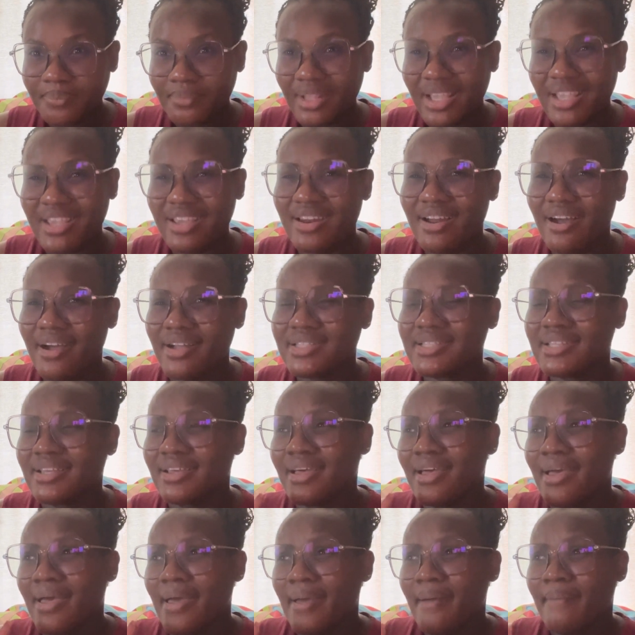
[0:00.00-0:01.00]
You're not
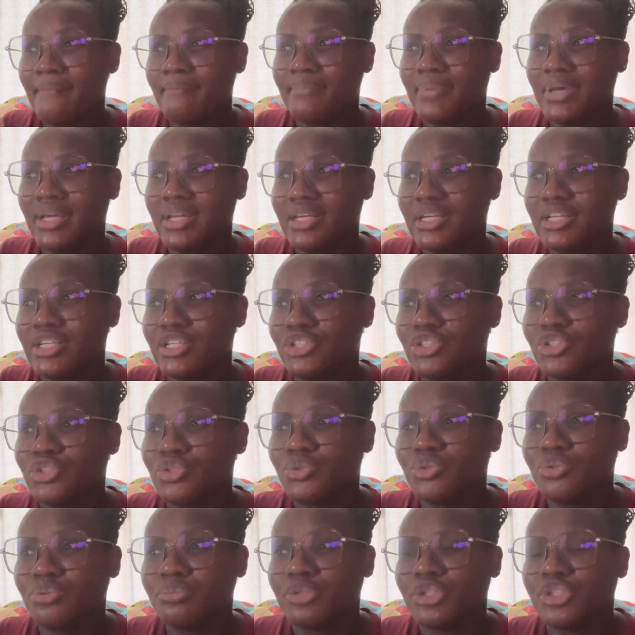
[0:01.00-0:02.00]
bending
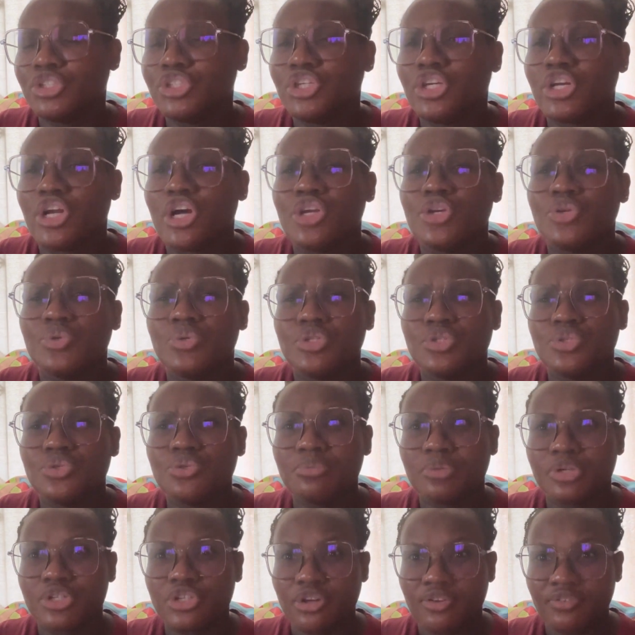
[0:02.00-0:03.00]
too much. You're not doing too
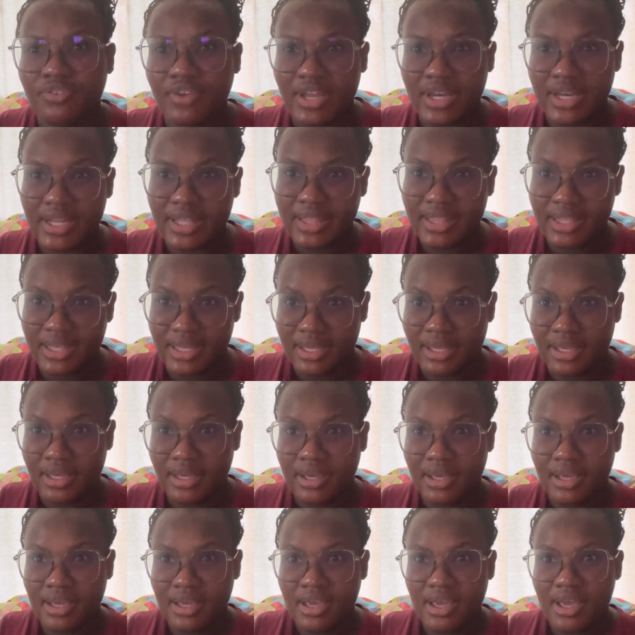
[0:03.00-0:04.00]
much of anything
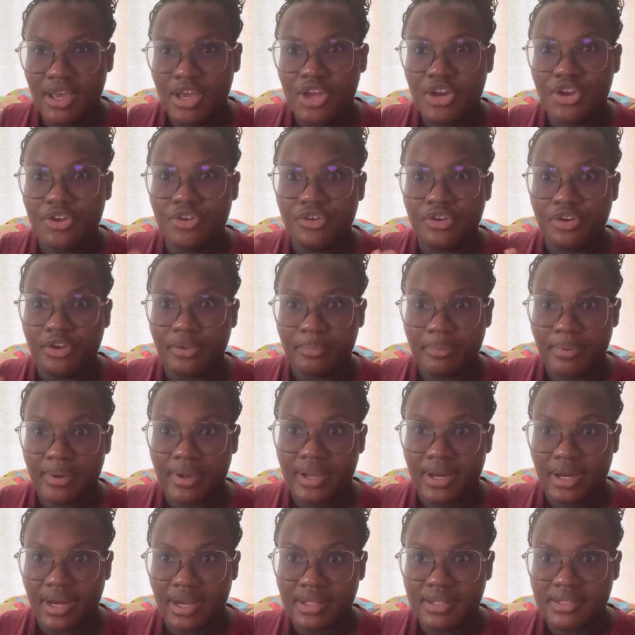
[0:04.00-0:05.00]
during your
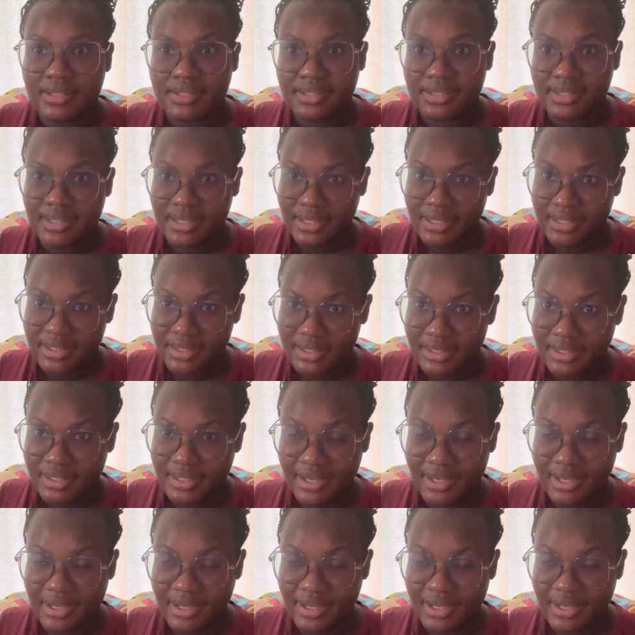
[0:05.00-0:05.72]
pregnant state.